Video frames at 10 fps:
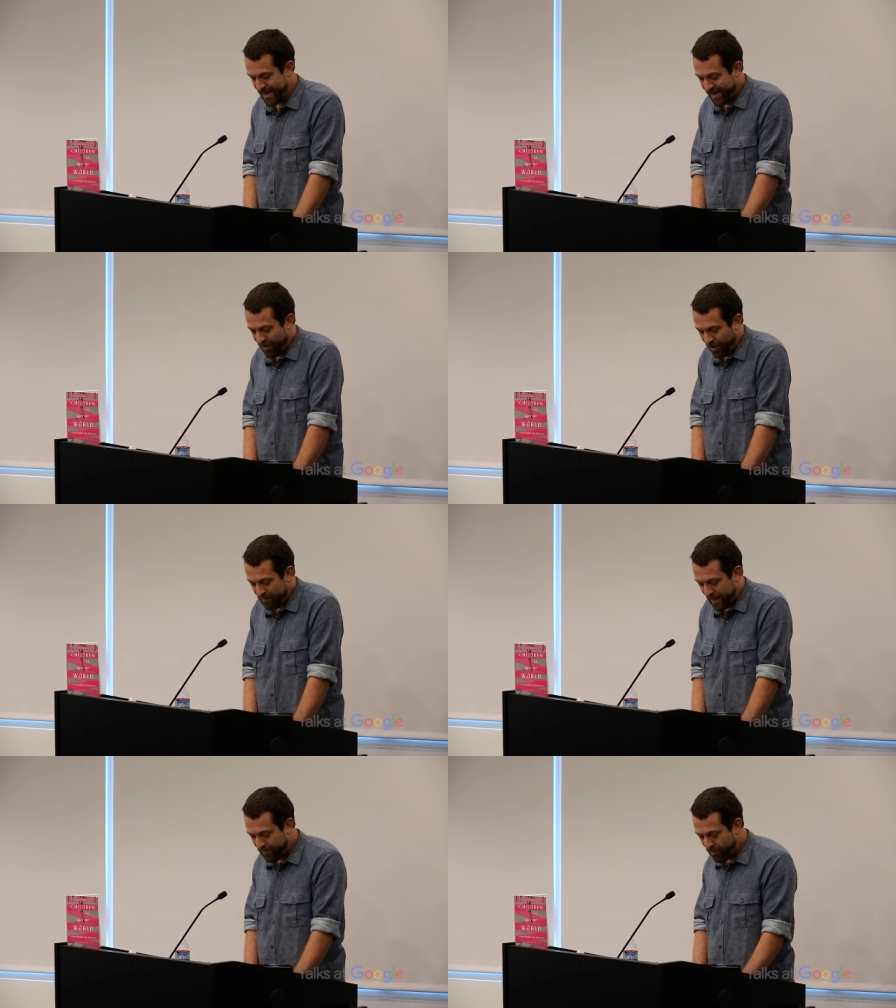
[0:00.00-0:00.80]
It all
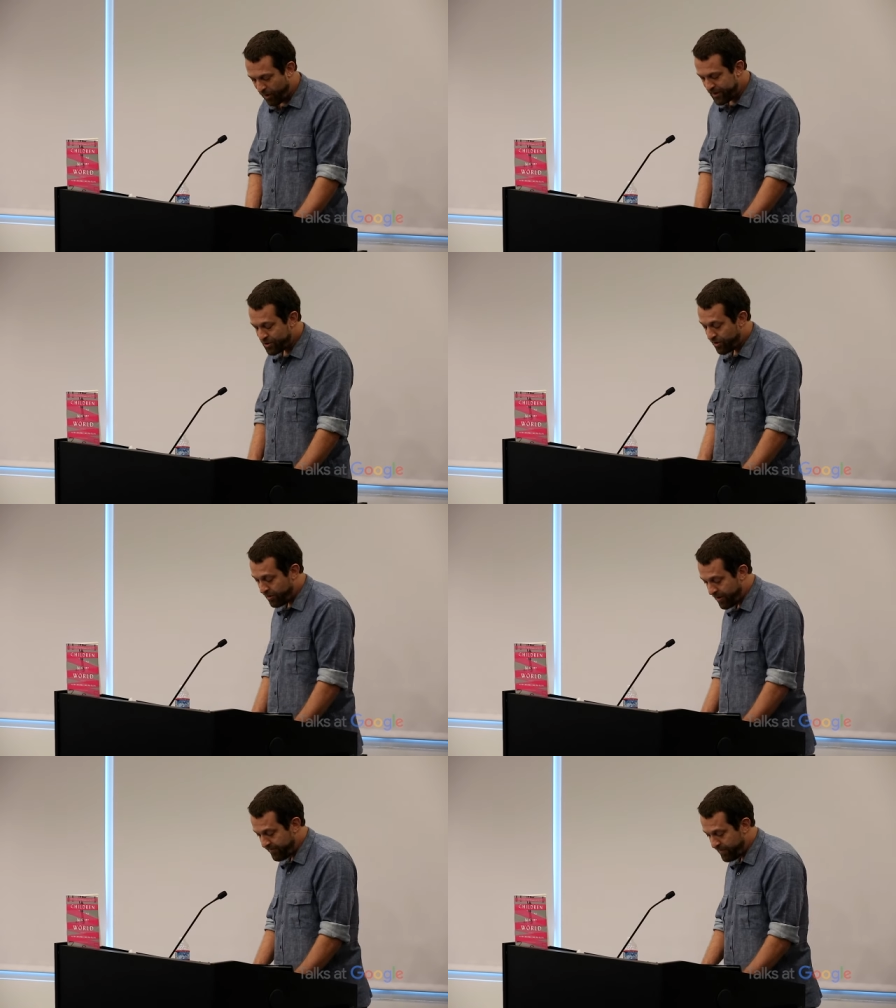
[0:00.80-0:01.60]
made me want to
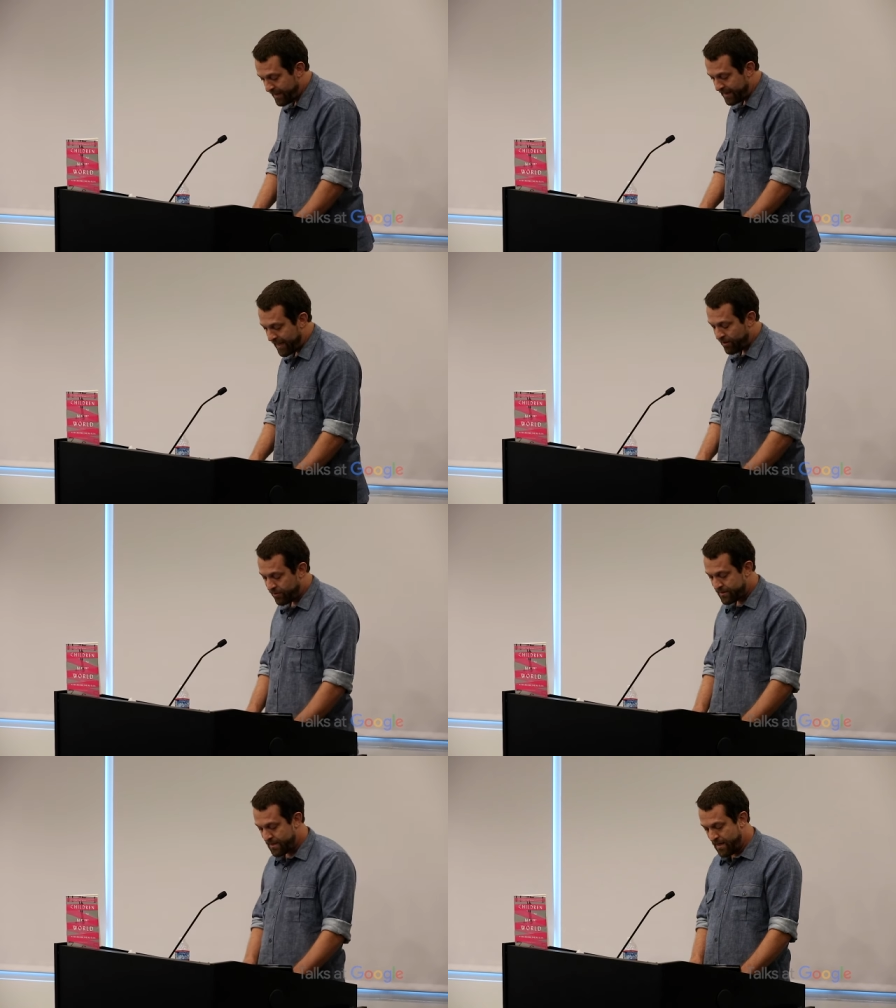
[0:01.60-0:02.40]
turn off my
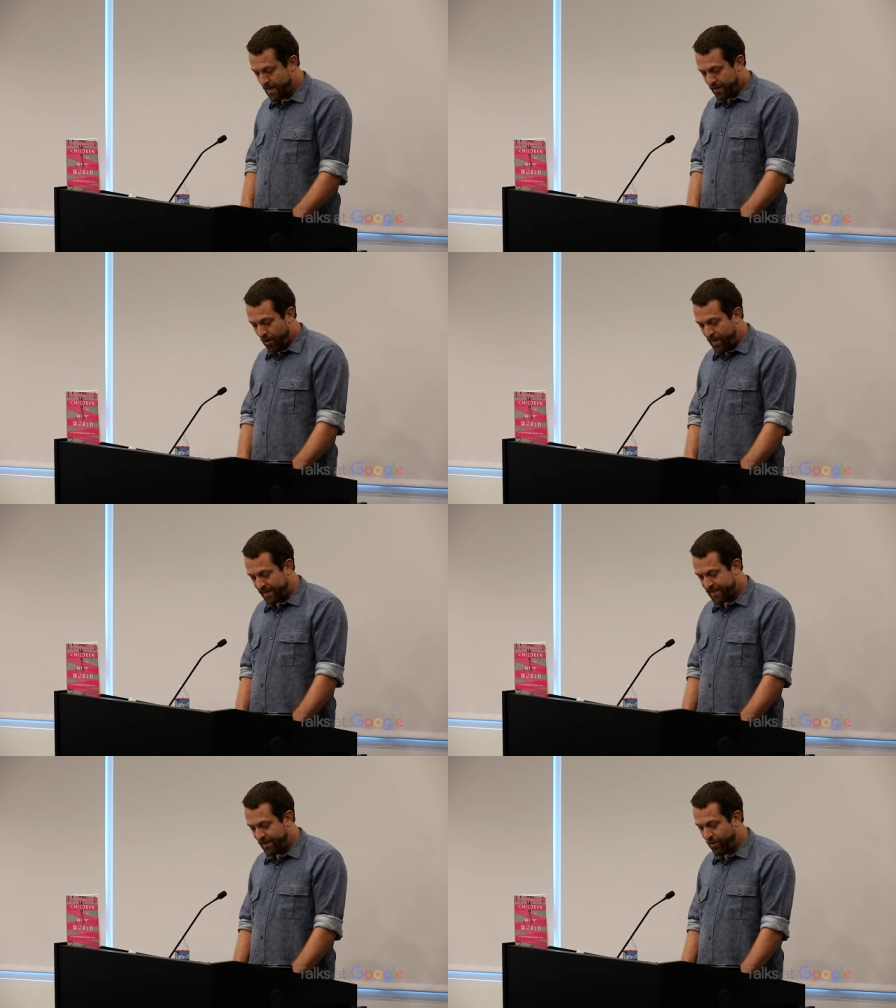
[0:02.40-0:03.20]
layers, go
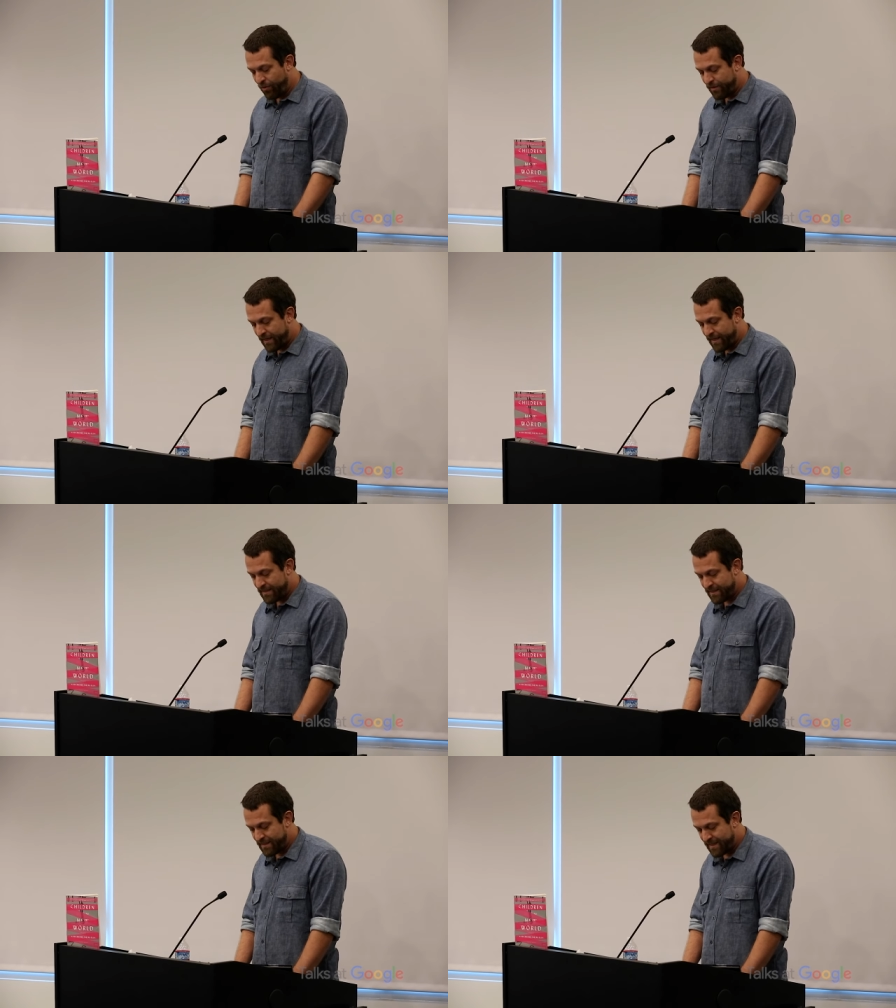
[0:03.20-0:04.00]
back to the old
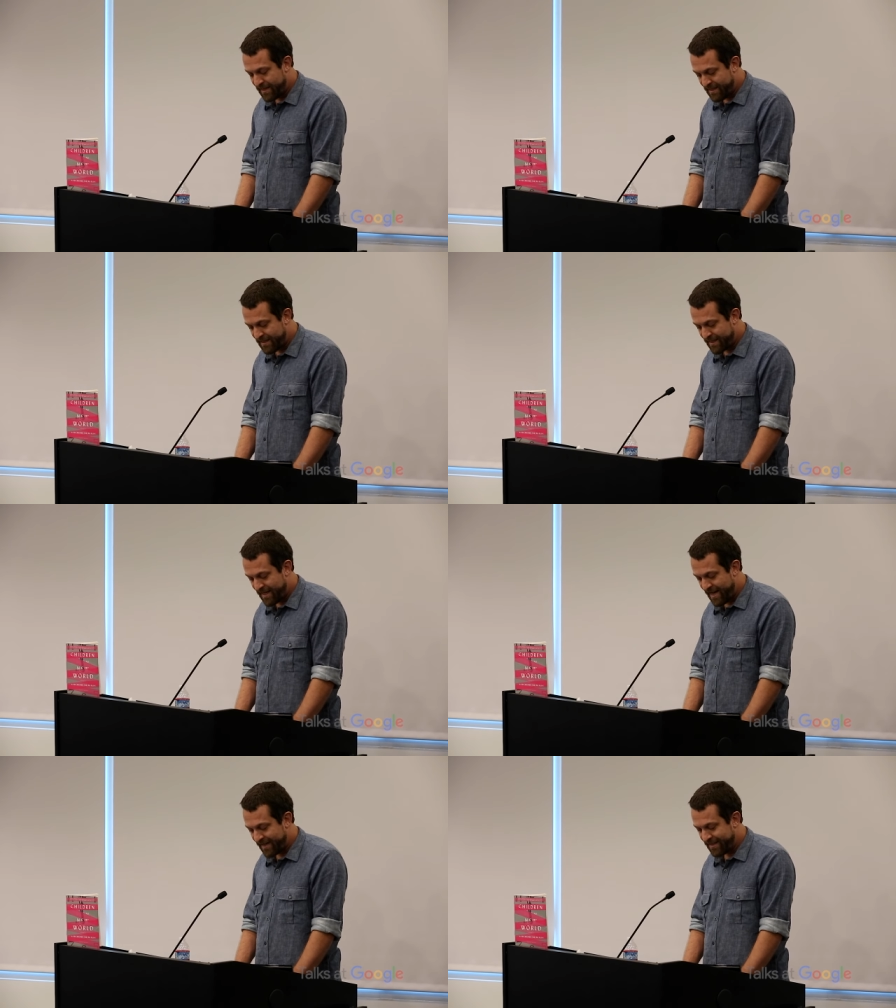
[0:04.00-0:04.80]
days and stay
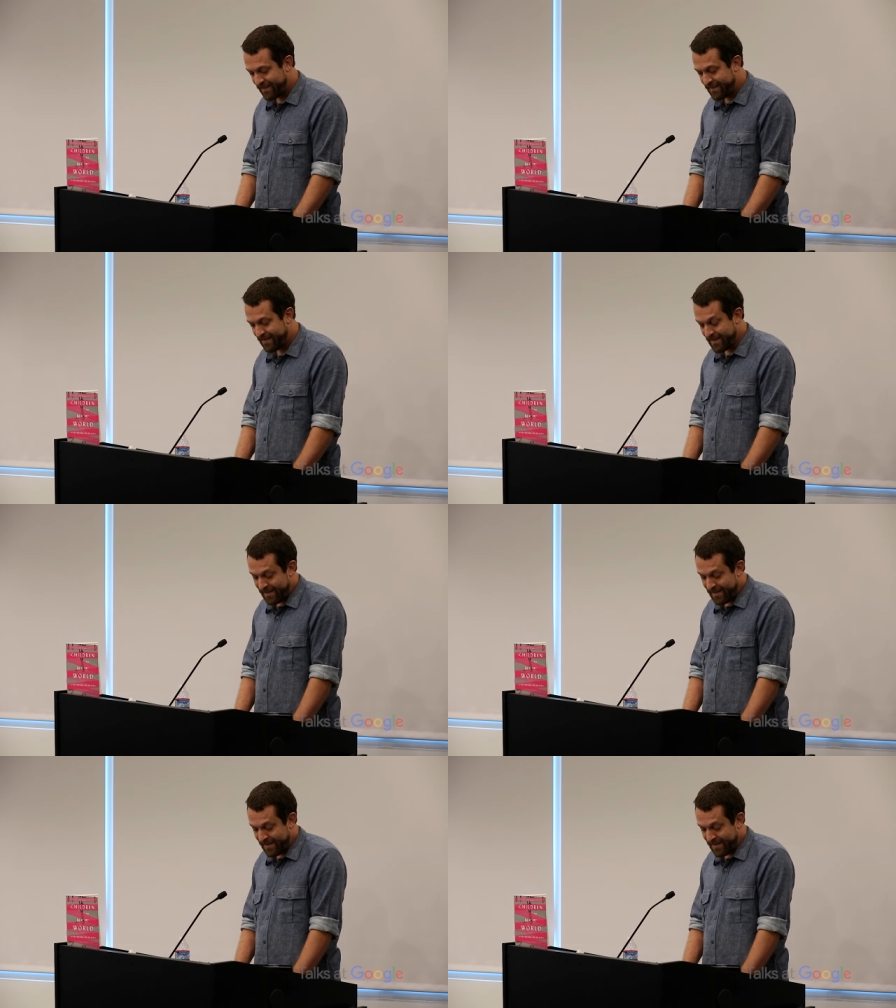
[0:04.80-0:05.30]
disconnected.